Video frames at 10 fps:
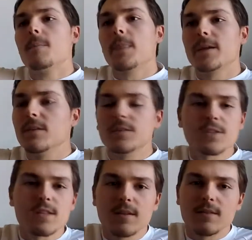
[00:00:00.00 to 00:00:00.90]
like the
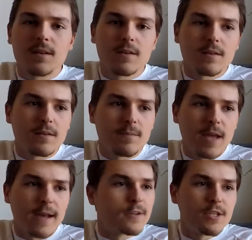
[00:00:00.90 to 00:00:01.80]
just the the
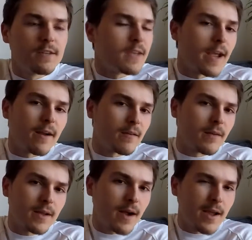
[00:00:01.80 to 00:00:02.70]
the energy in the air,
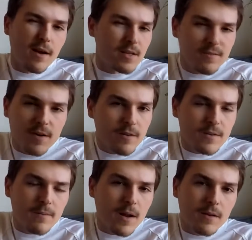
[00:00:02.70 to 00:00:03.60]
like ionosphere or something.